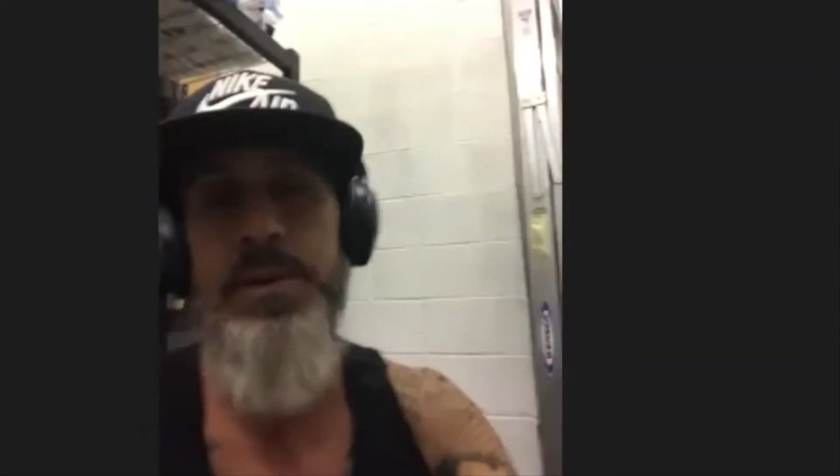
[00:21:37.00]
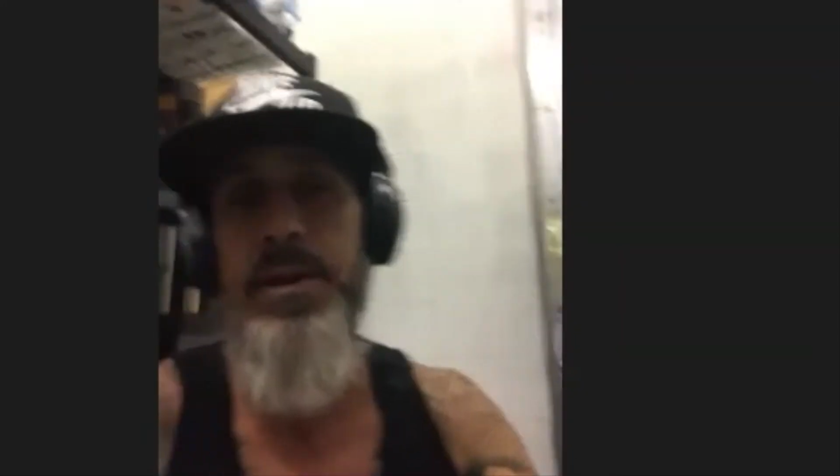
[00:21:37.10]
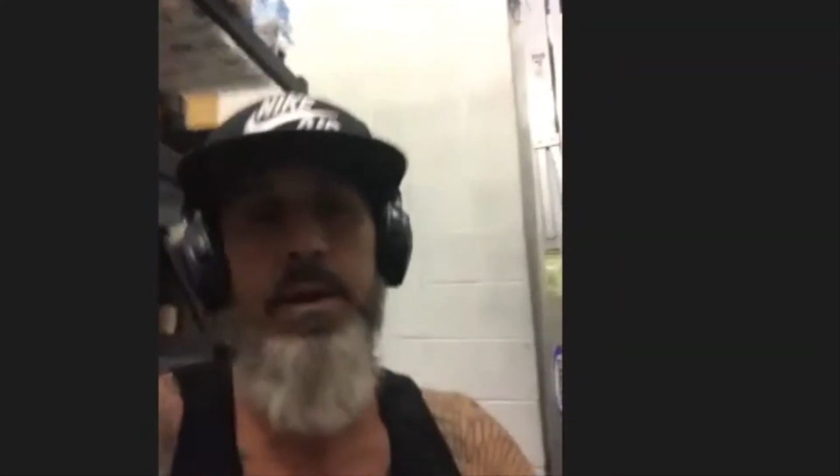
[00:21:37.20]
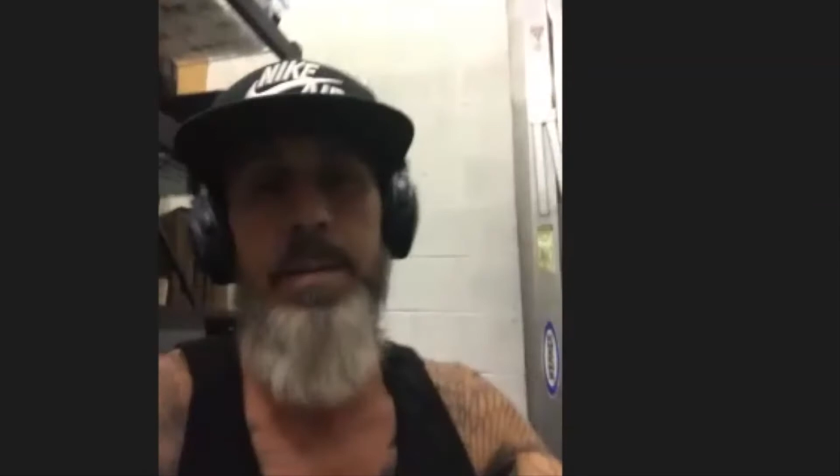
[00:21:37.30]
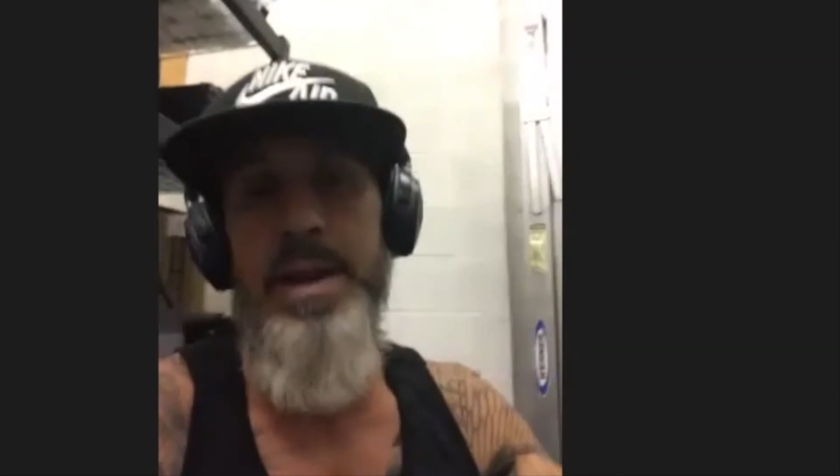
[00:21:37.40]

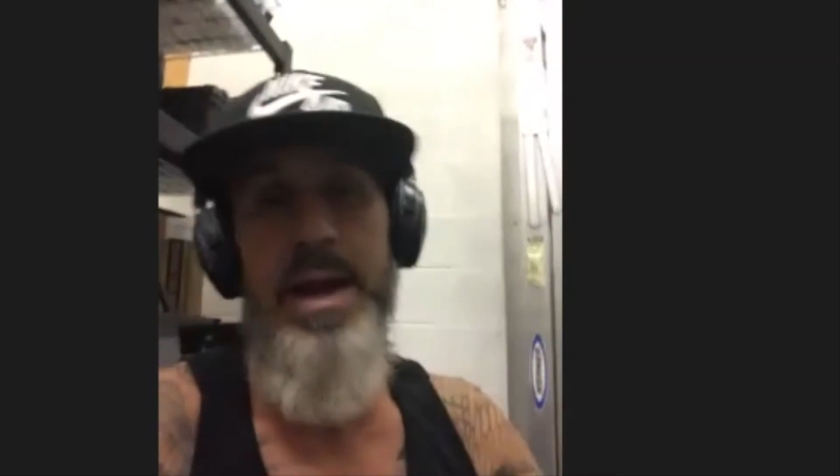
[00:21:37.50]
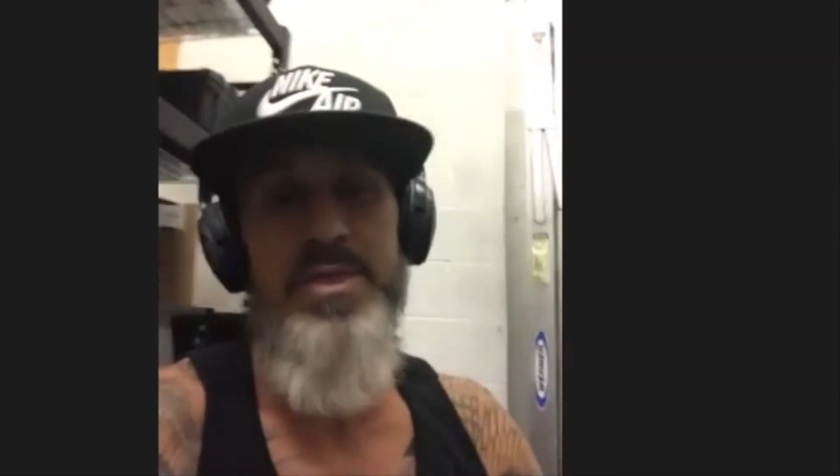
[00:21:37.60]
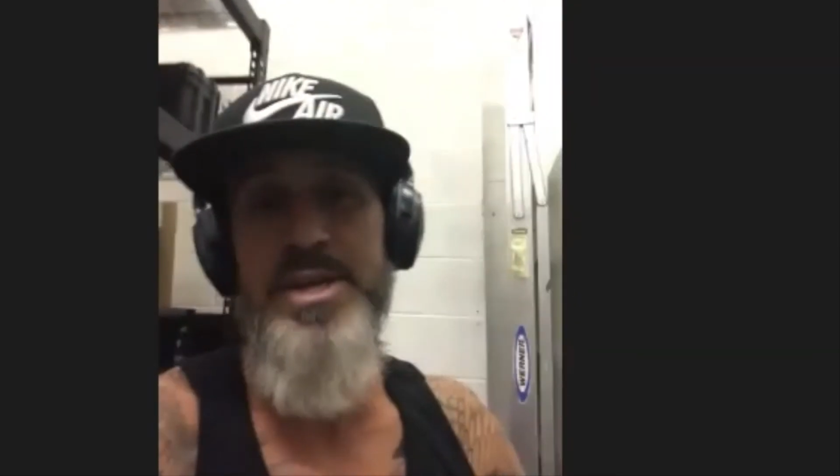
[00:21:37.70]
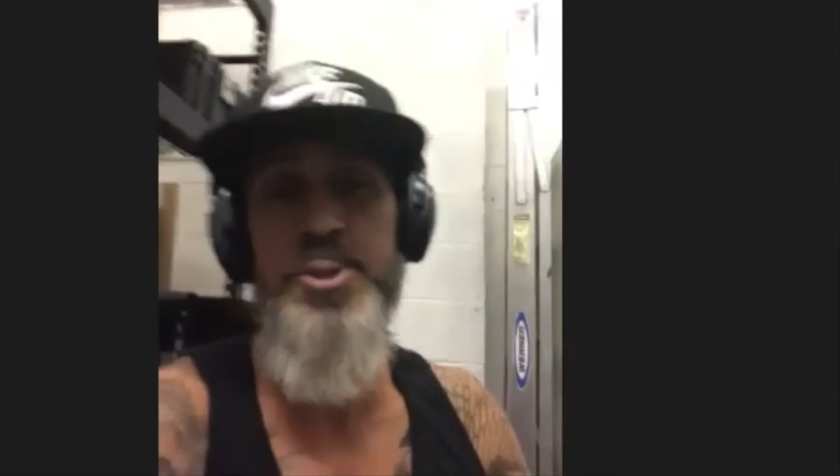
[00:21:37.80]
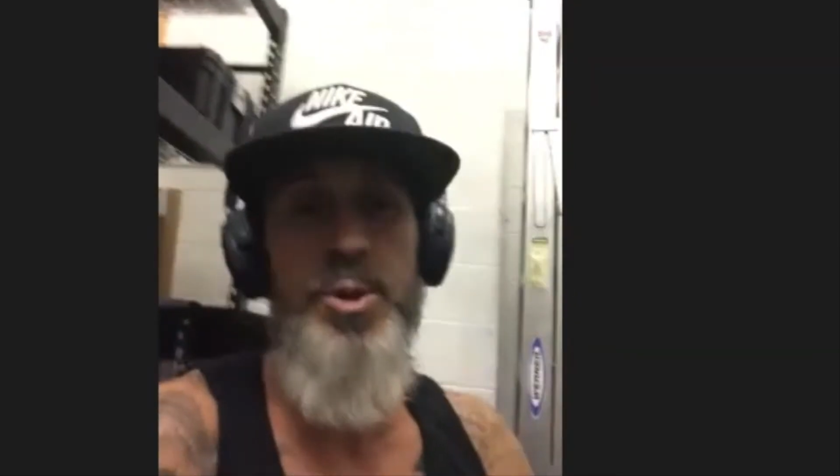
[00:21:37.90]
I mean, I
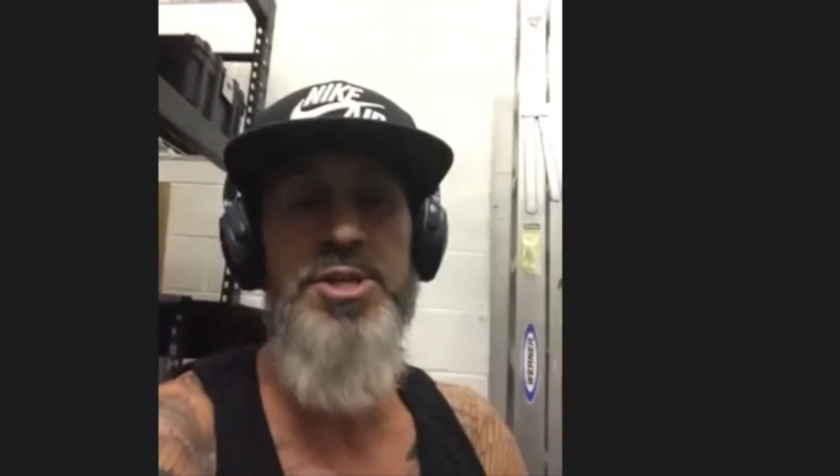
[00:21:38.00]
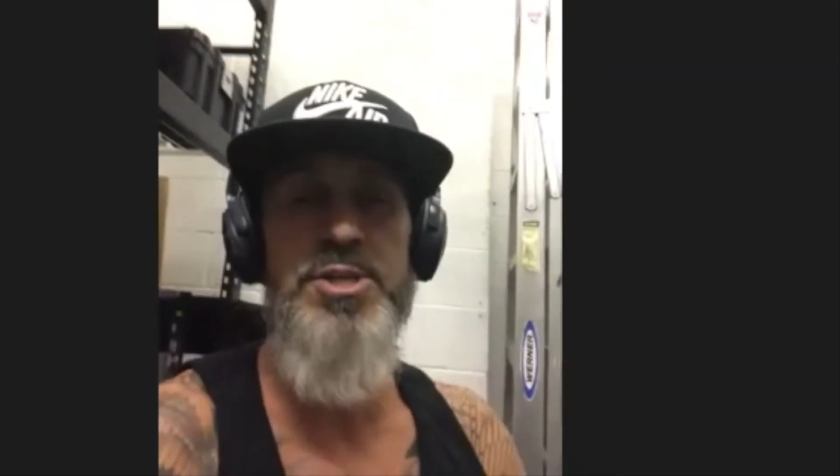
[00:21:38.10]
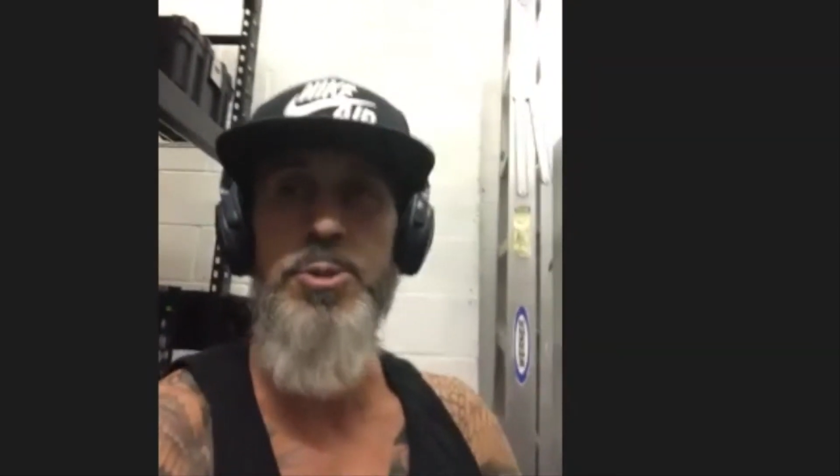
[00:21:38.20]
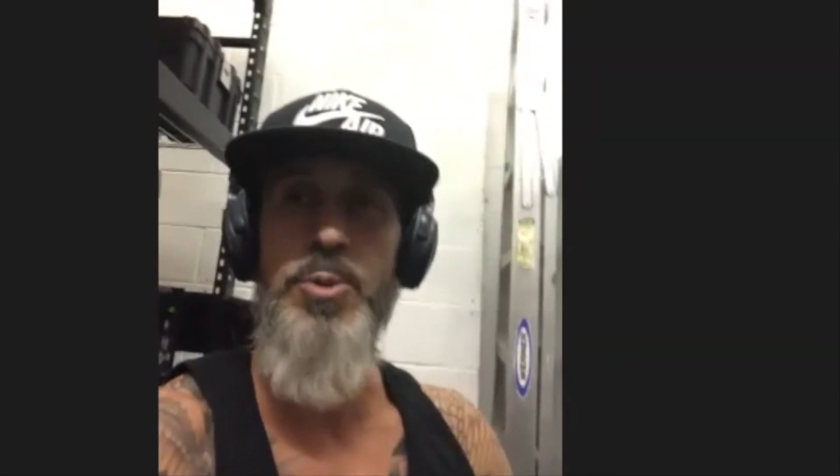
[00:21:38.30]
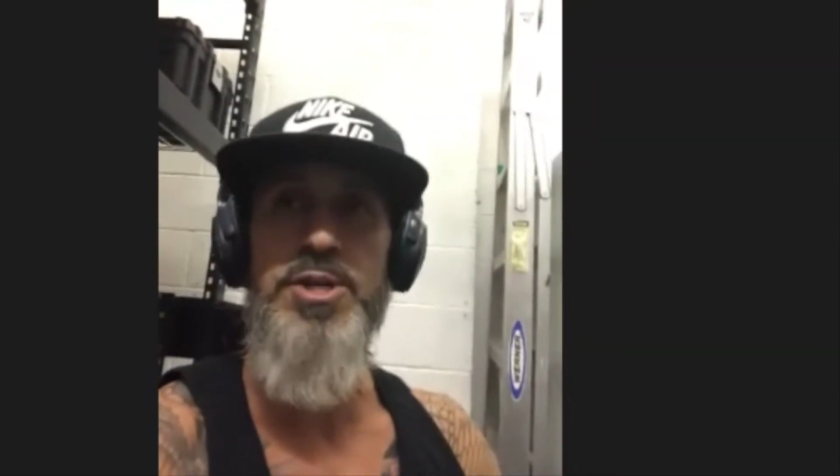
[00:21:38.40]
think to
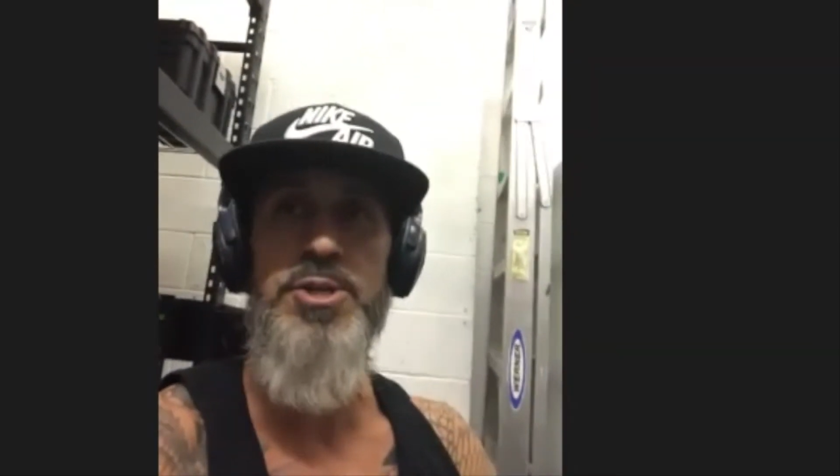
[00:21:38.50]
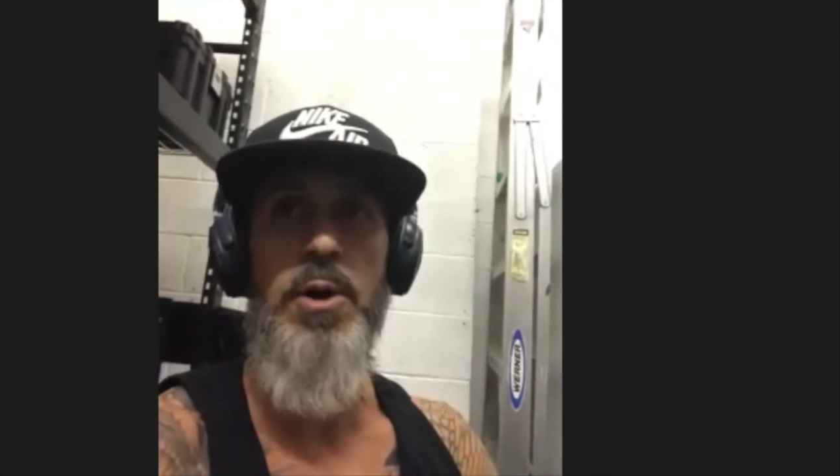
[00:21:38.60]
each